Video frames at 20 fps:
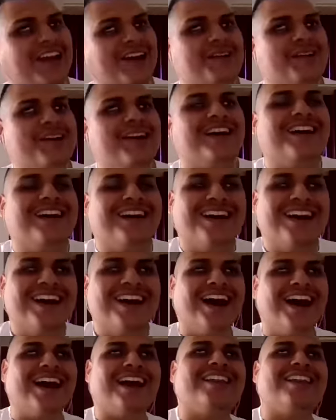you,
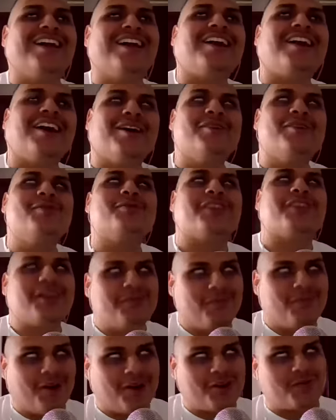I like how you say
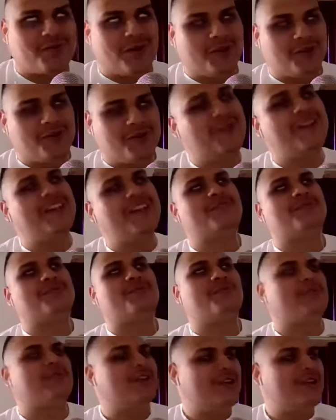marshmallows. Who eats?
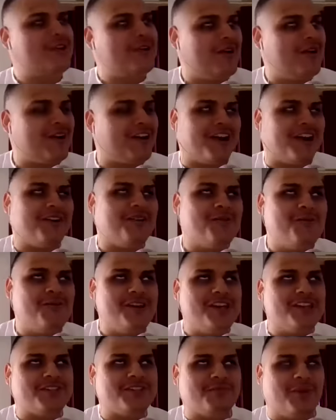Okay, who
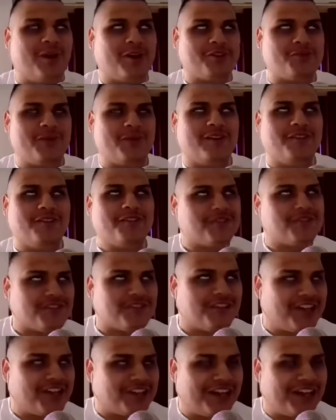eats marshmallows
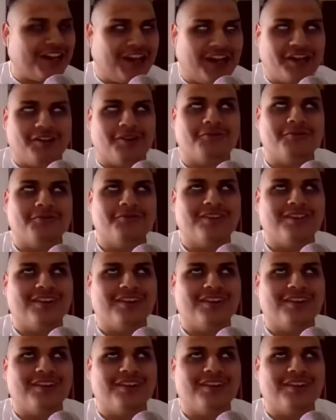just like that? I don't.